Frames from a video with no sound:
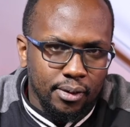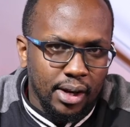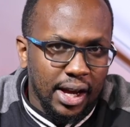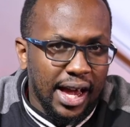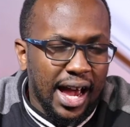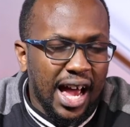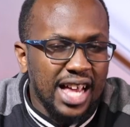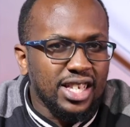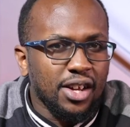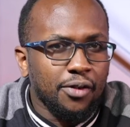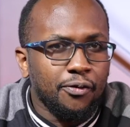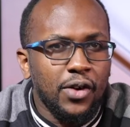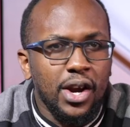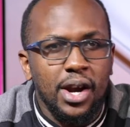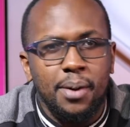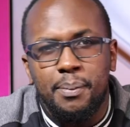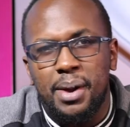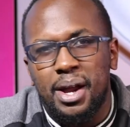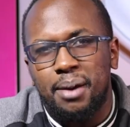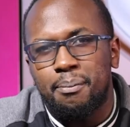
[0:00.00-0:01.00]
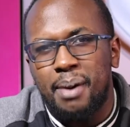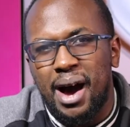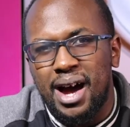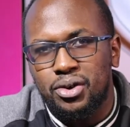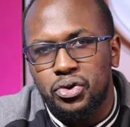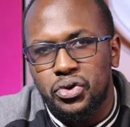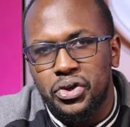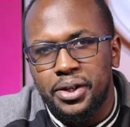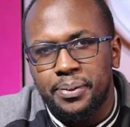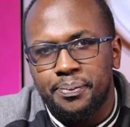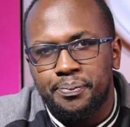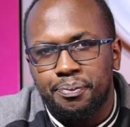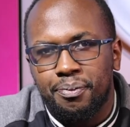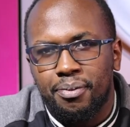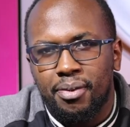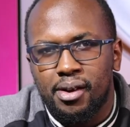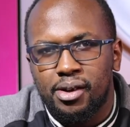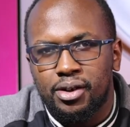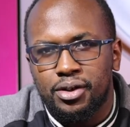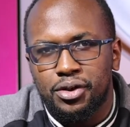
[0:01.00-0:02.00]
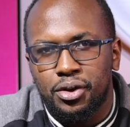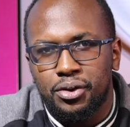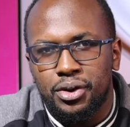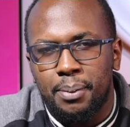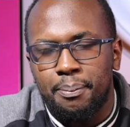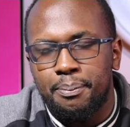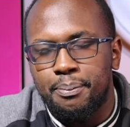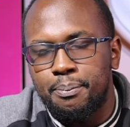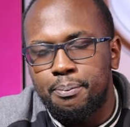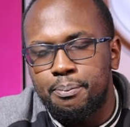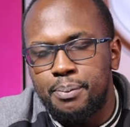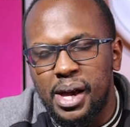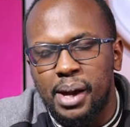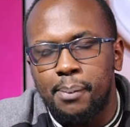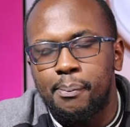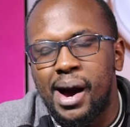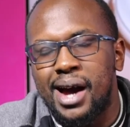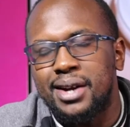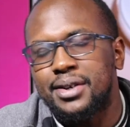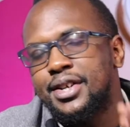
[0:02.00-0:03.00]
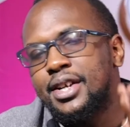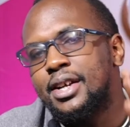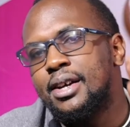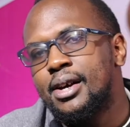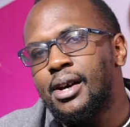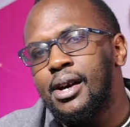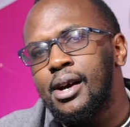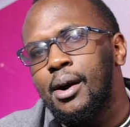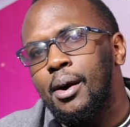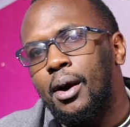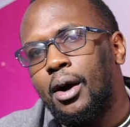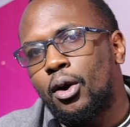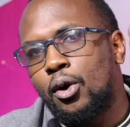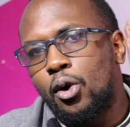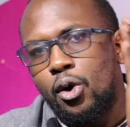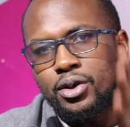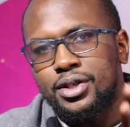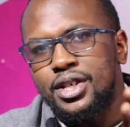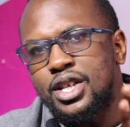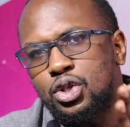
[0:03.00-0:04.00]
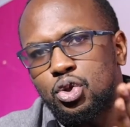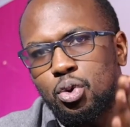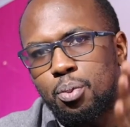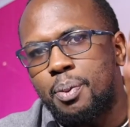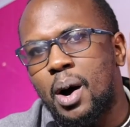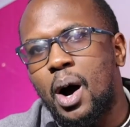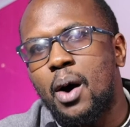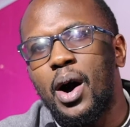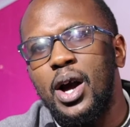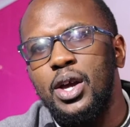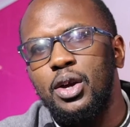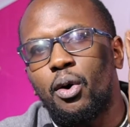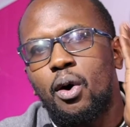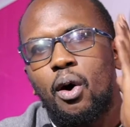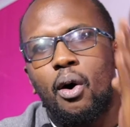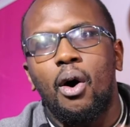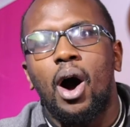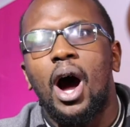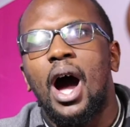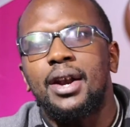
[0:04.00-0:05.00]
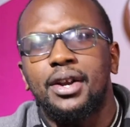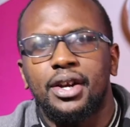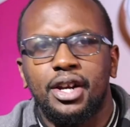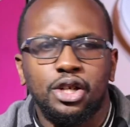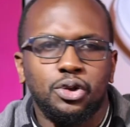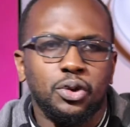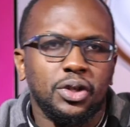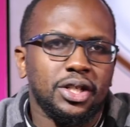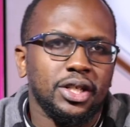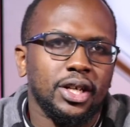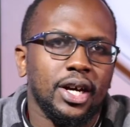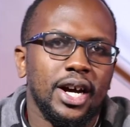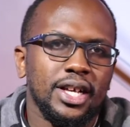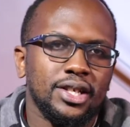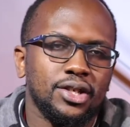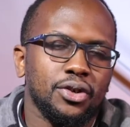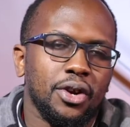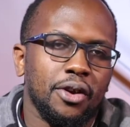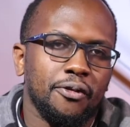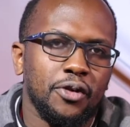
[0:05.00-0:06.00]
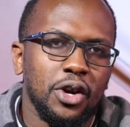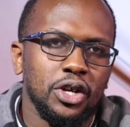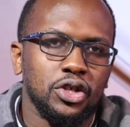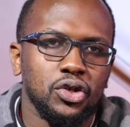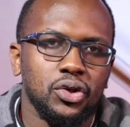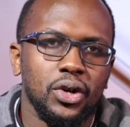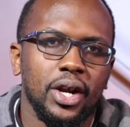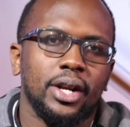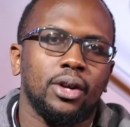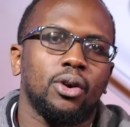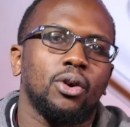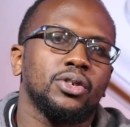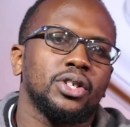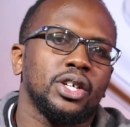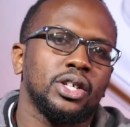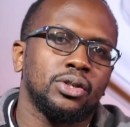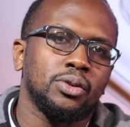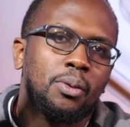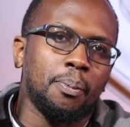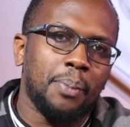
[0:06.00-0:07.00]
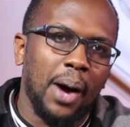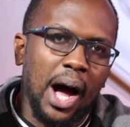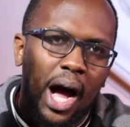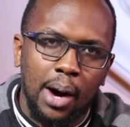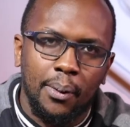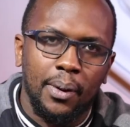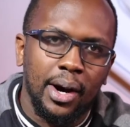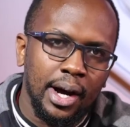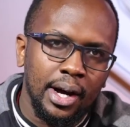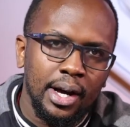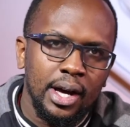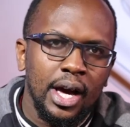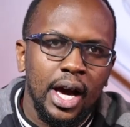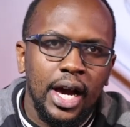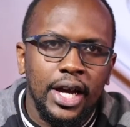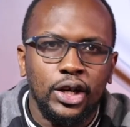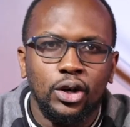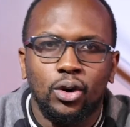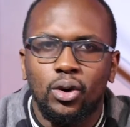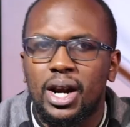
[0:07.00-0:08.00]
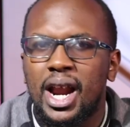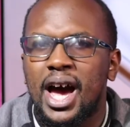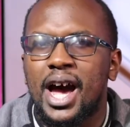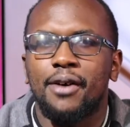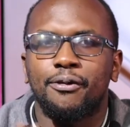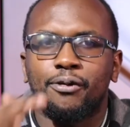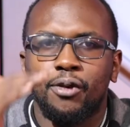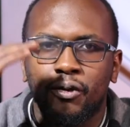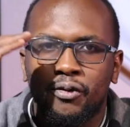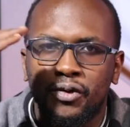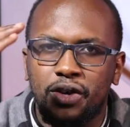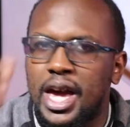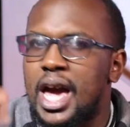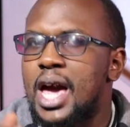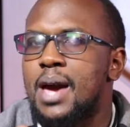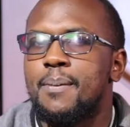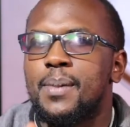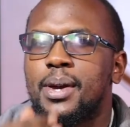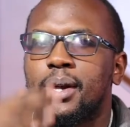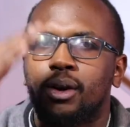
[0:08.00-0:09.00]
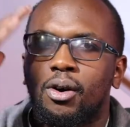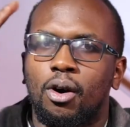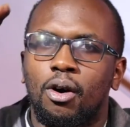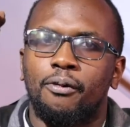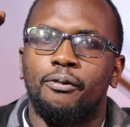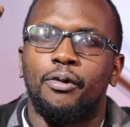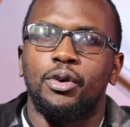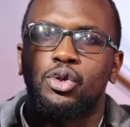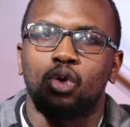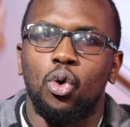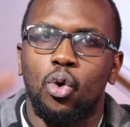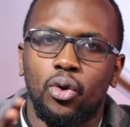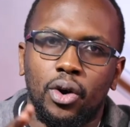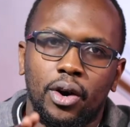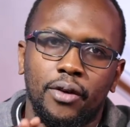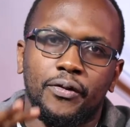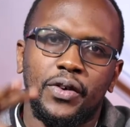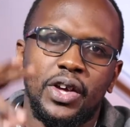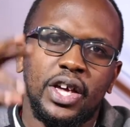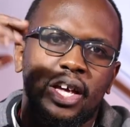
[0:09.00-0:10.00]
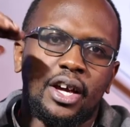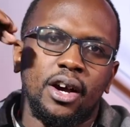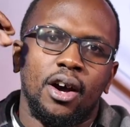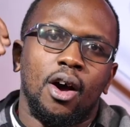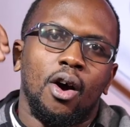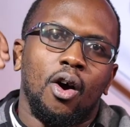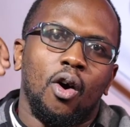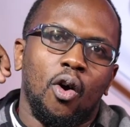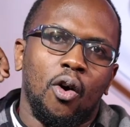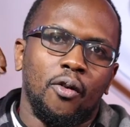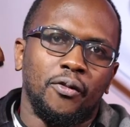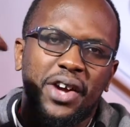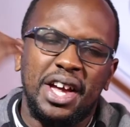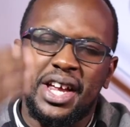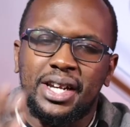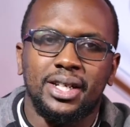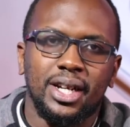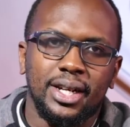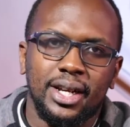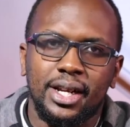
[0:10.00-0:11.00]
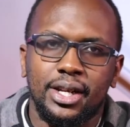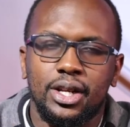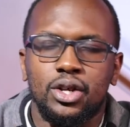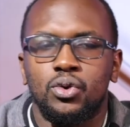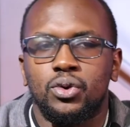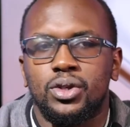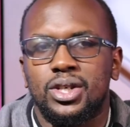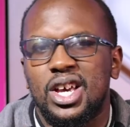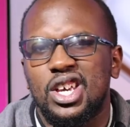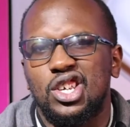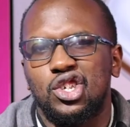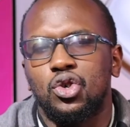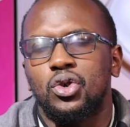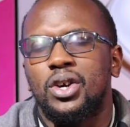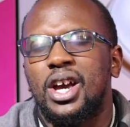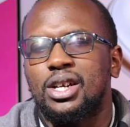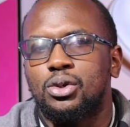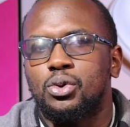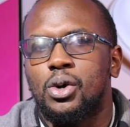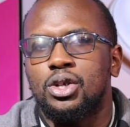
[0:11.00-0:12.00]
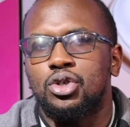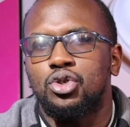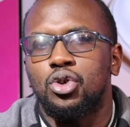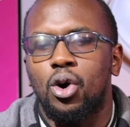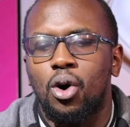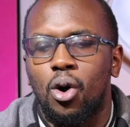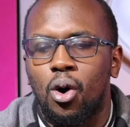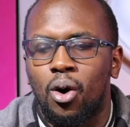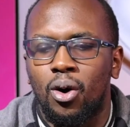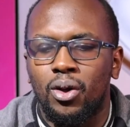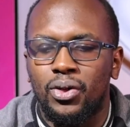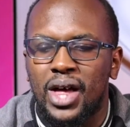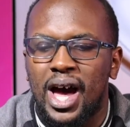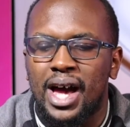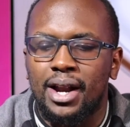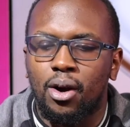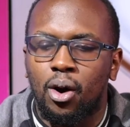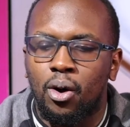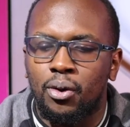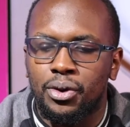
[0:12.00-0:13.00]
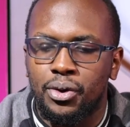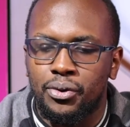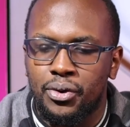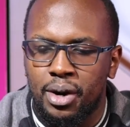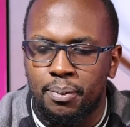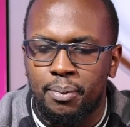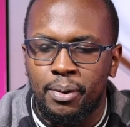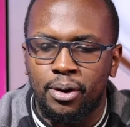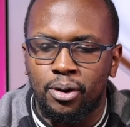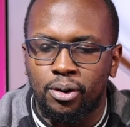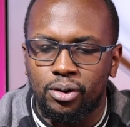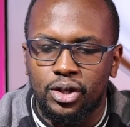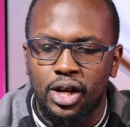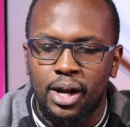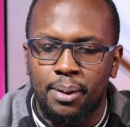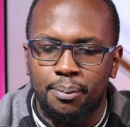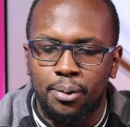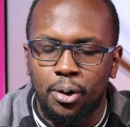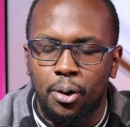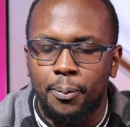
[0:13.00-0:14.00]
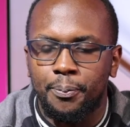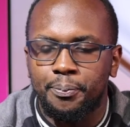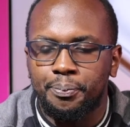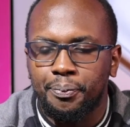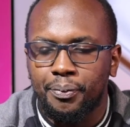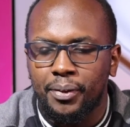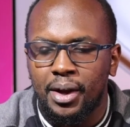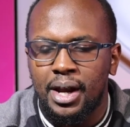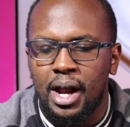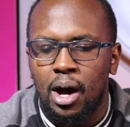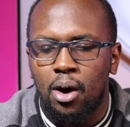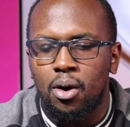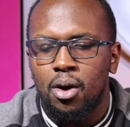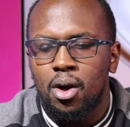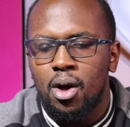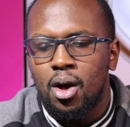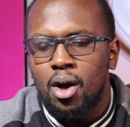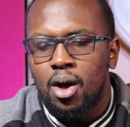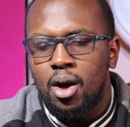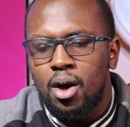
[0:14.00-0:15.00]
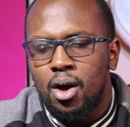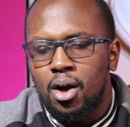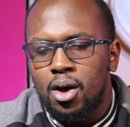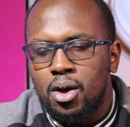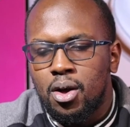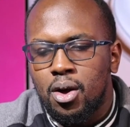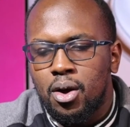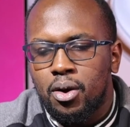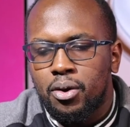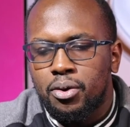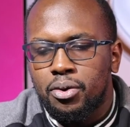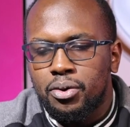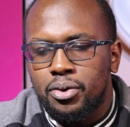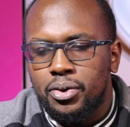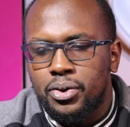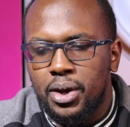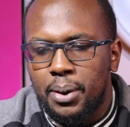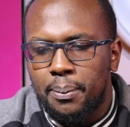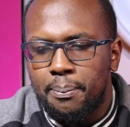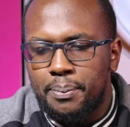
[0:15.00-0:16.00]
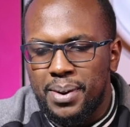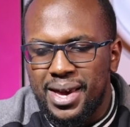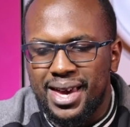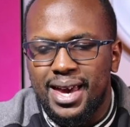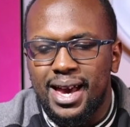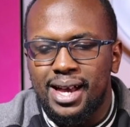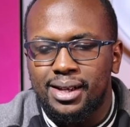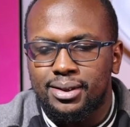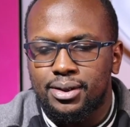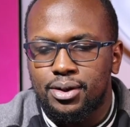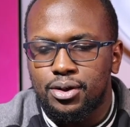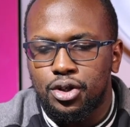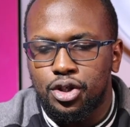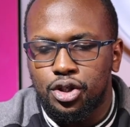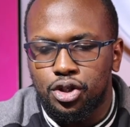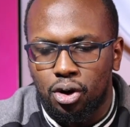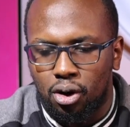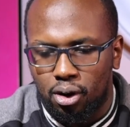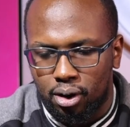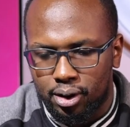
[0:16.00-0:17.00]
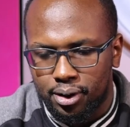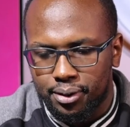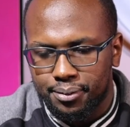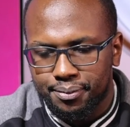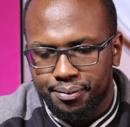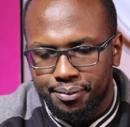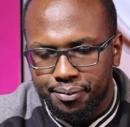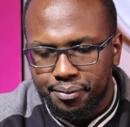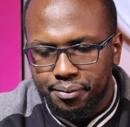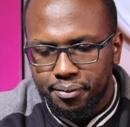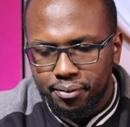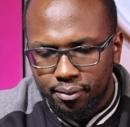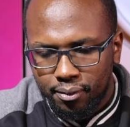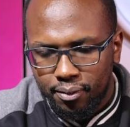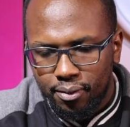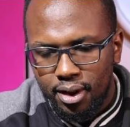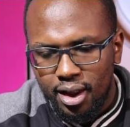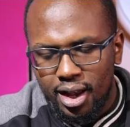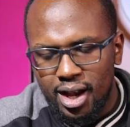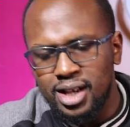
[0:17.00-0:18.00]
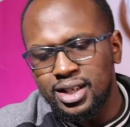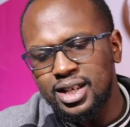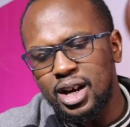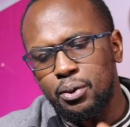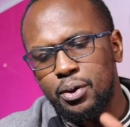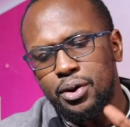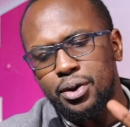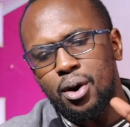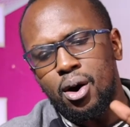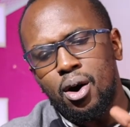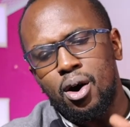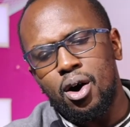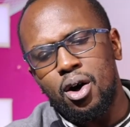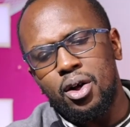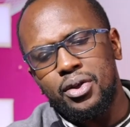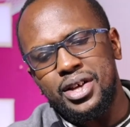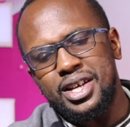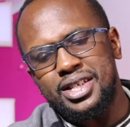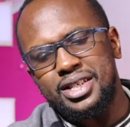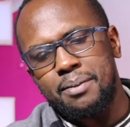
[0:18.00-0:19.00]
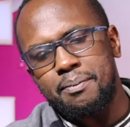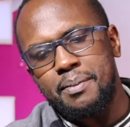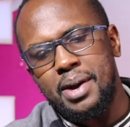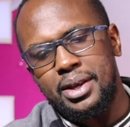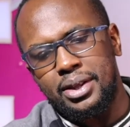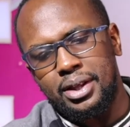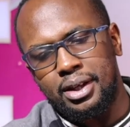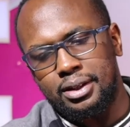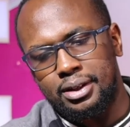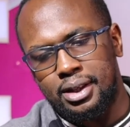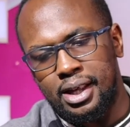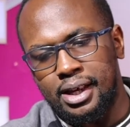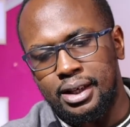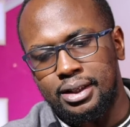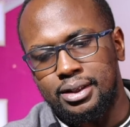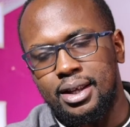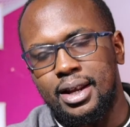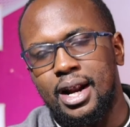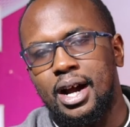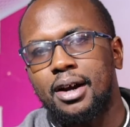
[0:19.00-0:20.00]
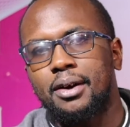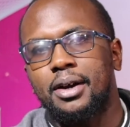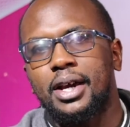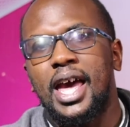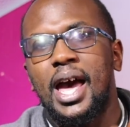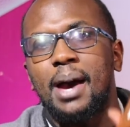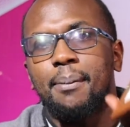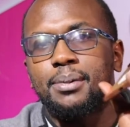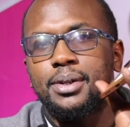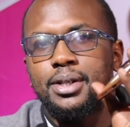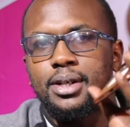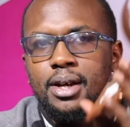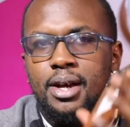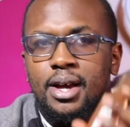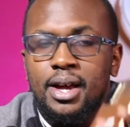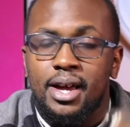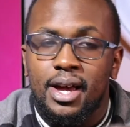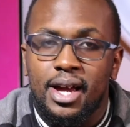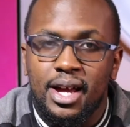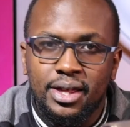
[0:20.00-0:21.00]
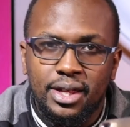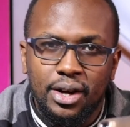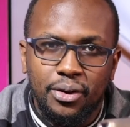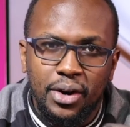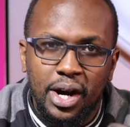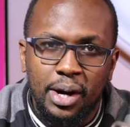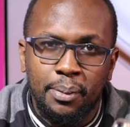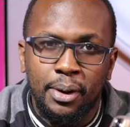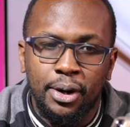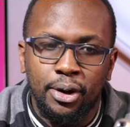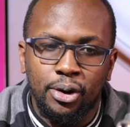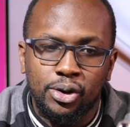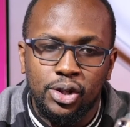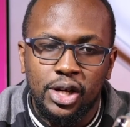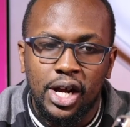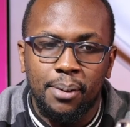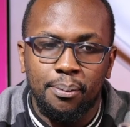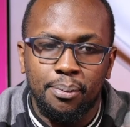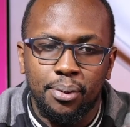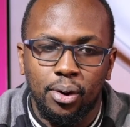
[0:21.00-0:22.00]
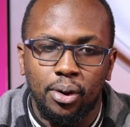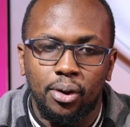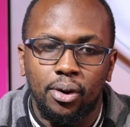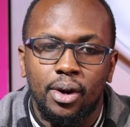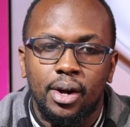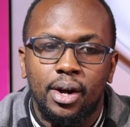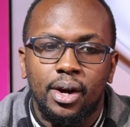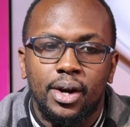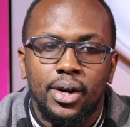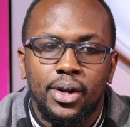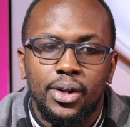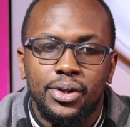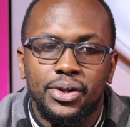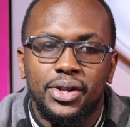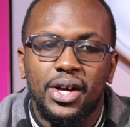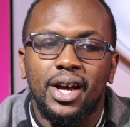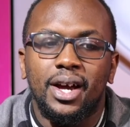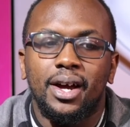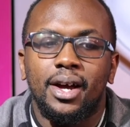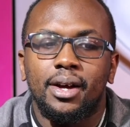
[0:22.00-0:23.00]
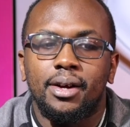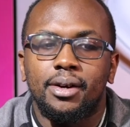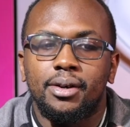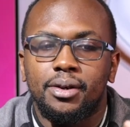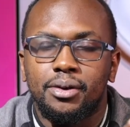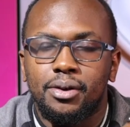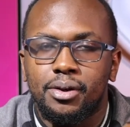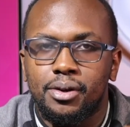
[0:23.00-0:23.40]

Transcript: It has a very big battery. So the big battery goes into power your 120 Hertz refresh rate, goes into power your life of gaming, of photography, of internet usage. You get to enjoy all that on the Redmi Note 10 Pro. Now, the biggest shock is that with all these amazing things that are kept in the Redmi Note 10 Pro, the